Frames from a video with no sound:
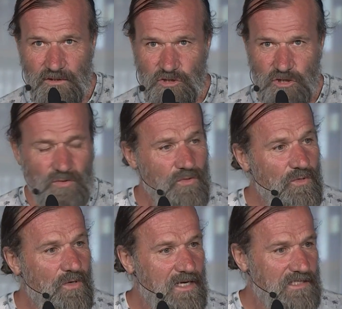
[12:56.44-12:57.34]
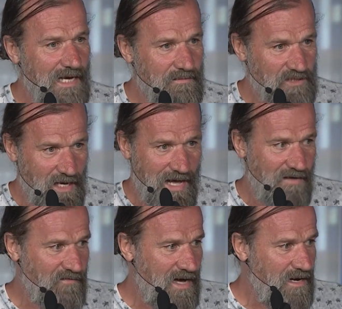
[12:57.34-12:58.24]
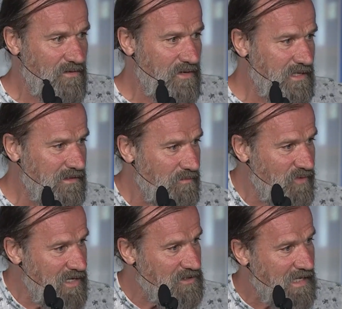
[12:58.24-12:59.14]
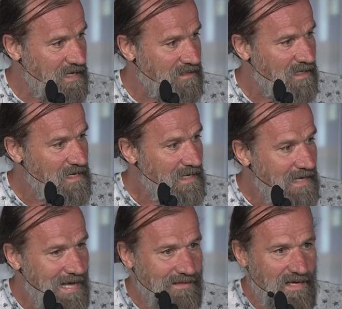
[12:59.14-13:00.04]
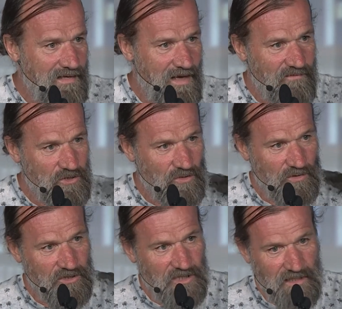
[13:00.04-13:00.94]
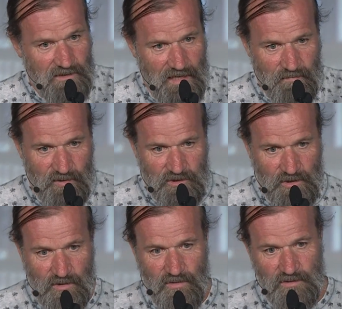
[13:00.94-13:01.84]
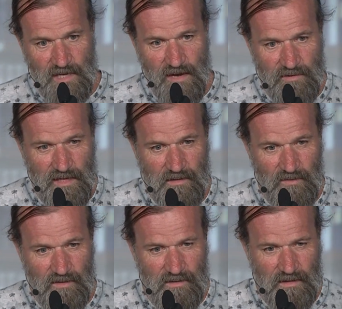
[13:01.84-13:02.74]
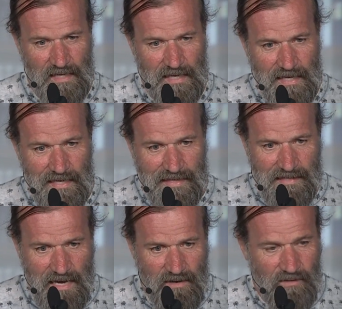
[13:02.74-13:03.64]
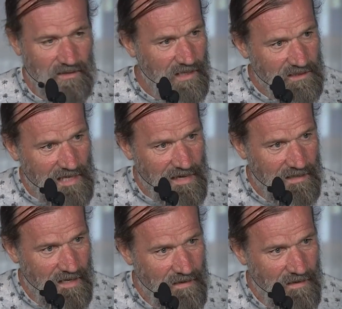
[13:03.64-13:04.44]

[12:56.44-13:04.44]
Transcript: 2 times a half hour in the brain scan, and they never saw the skin temperature going down anymore. And now they said,